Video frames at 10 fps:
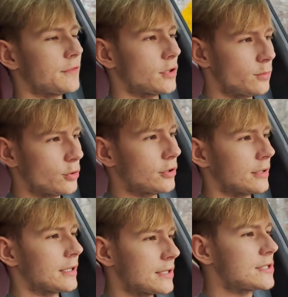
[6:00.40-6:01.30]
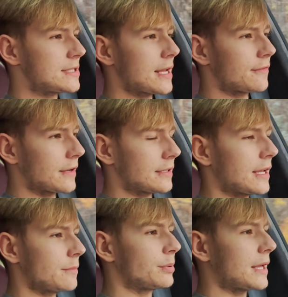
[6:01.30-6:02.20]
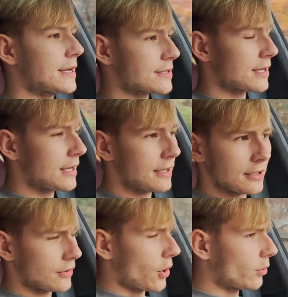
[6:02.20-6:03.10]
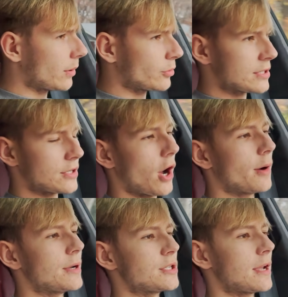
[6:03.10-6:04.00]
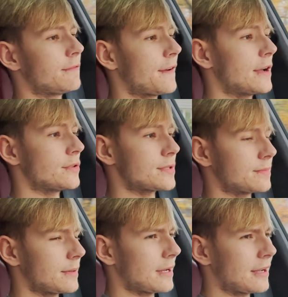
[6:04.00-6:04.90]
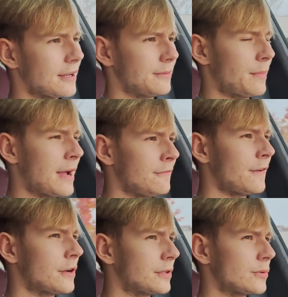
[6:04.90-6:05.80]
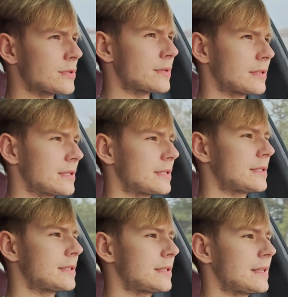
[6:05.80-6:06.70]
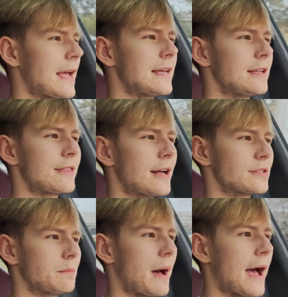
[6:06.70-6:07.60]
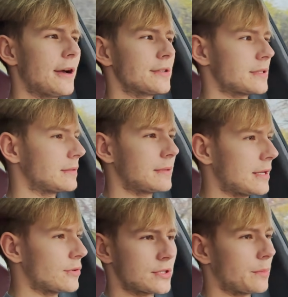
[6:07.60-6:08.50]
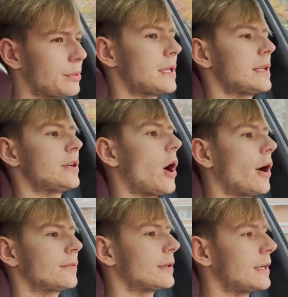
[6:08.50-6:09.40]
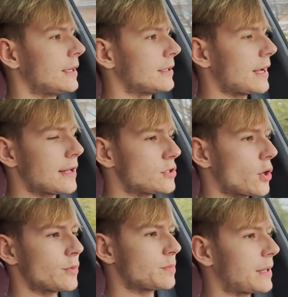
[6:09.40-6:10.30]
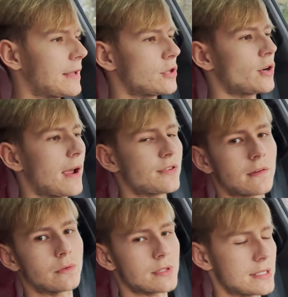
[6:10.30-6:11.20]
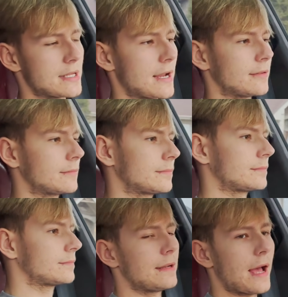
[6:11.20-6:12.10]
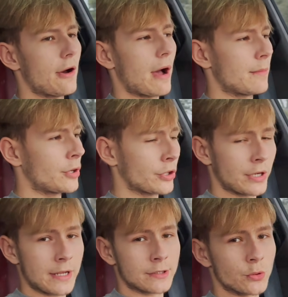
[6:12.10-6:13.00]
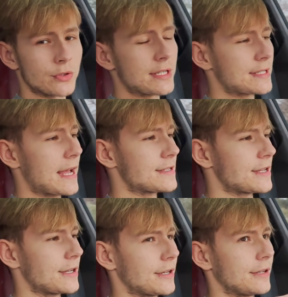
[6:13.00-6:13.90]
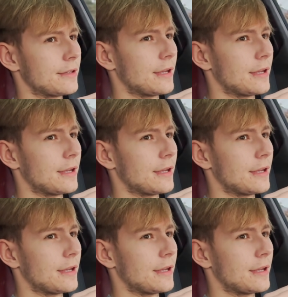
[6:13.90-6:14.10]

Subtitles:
feel more stiff and in place. The OEM one is garbage. It fails. Mine failed. It was 80,000 miles and it was completely gone. I had so much play in the drive shaft, it was insane. Now, I'm not going to include this as a